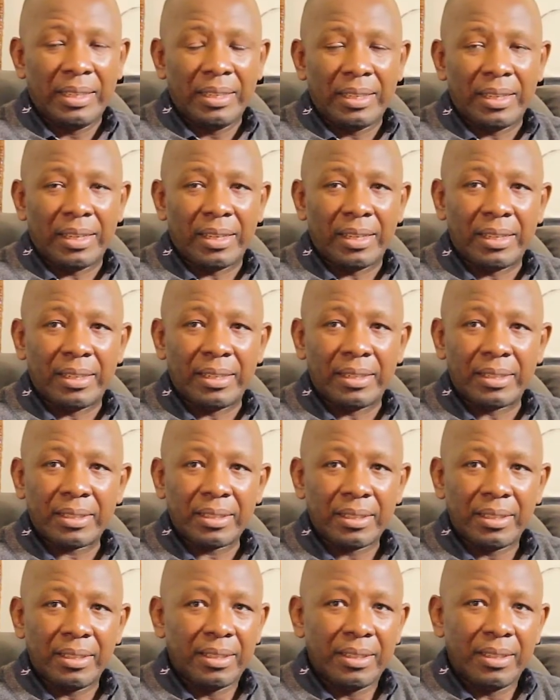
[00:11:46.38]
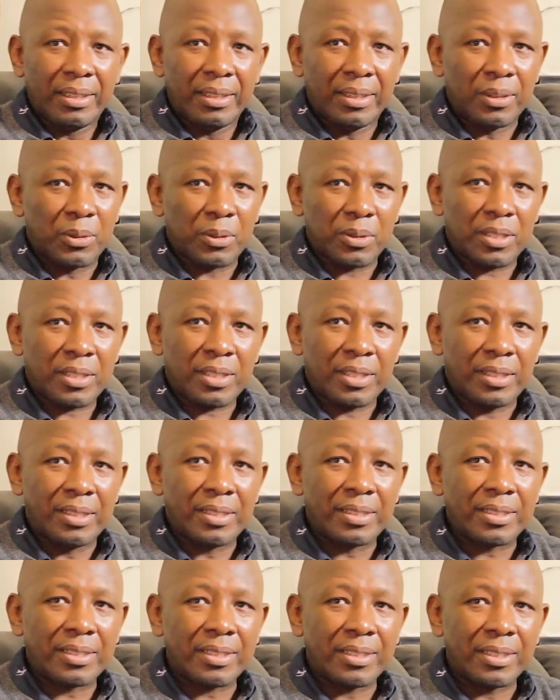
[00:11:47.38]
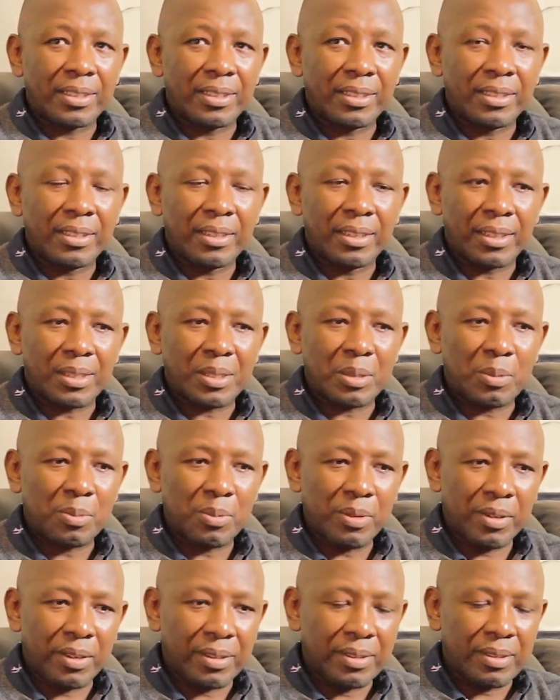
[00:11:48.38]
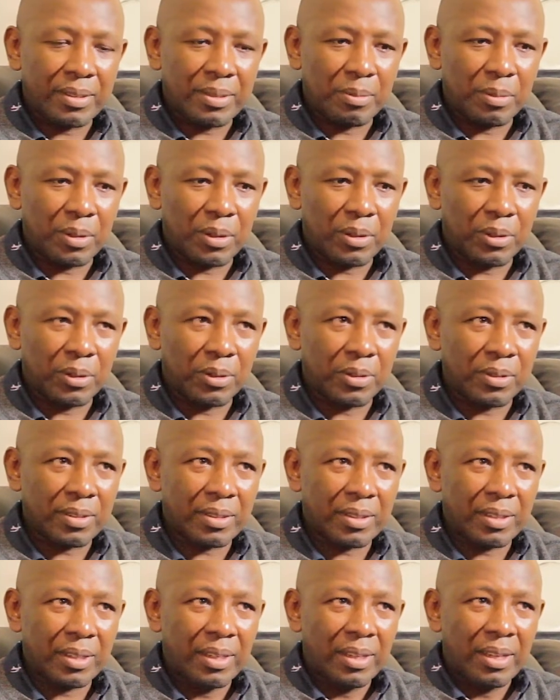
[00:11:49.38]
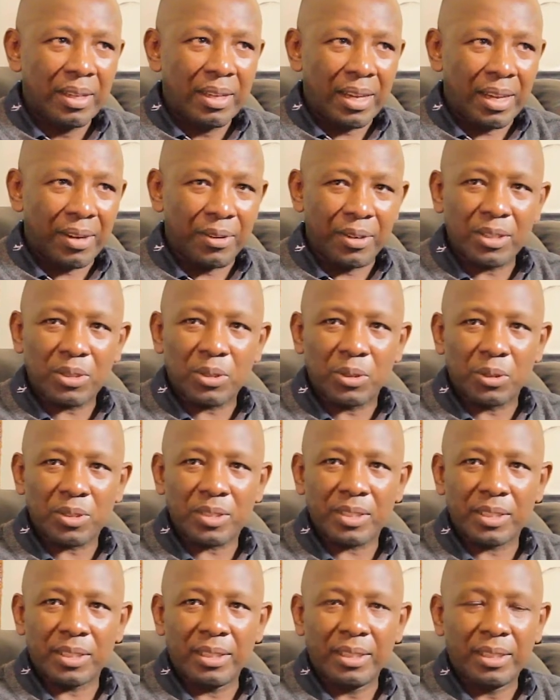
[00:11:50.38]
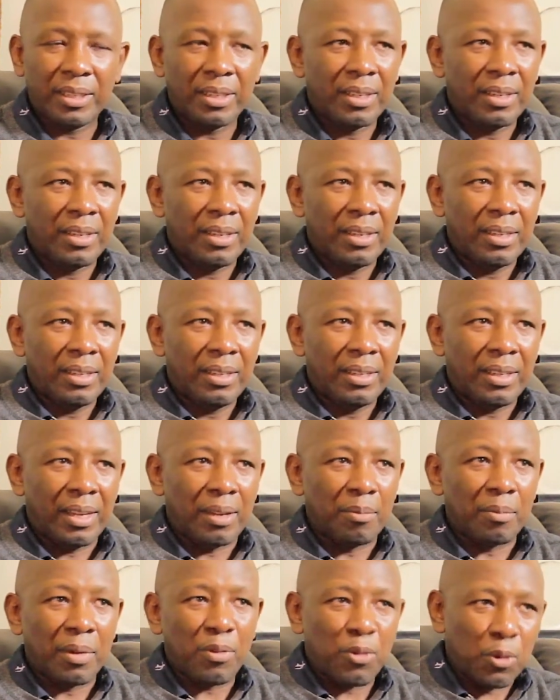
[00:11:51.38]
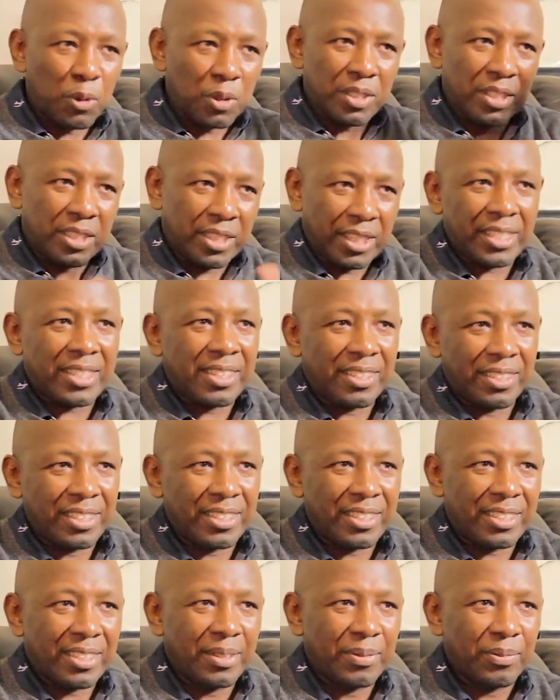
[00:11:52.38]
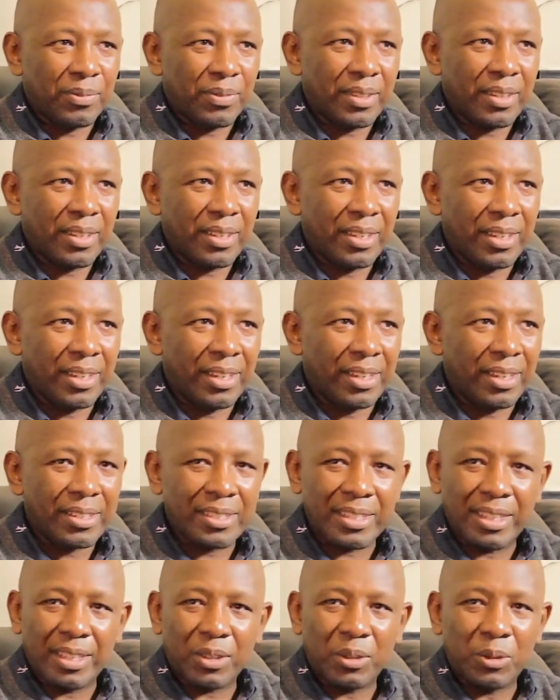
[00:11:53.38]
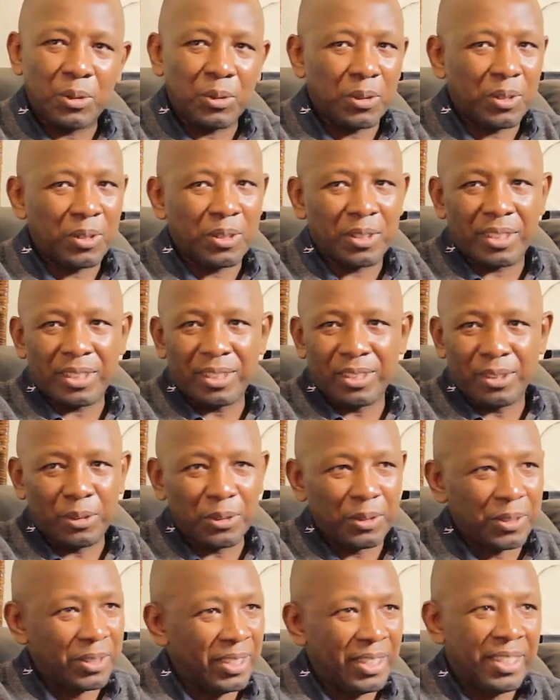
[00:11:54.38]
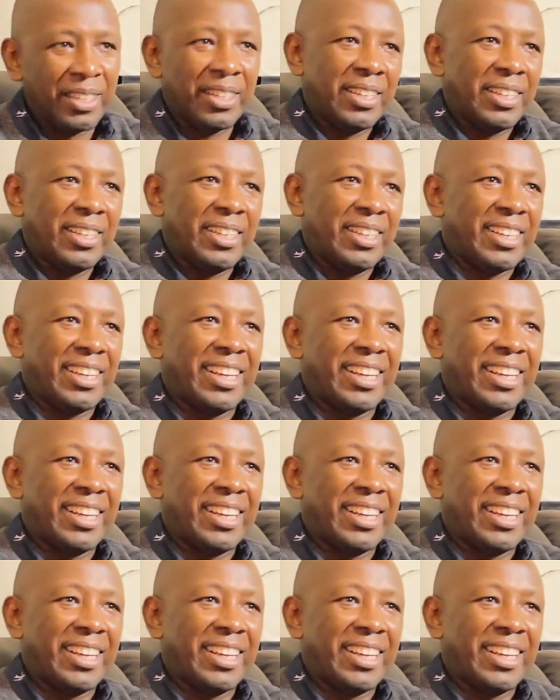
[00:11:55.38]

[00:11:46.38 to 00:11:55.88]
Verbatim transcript: And it was such an interesting experience because I reached Horsey and my folks just reached. And I was like, oh God, no. I'm over.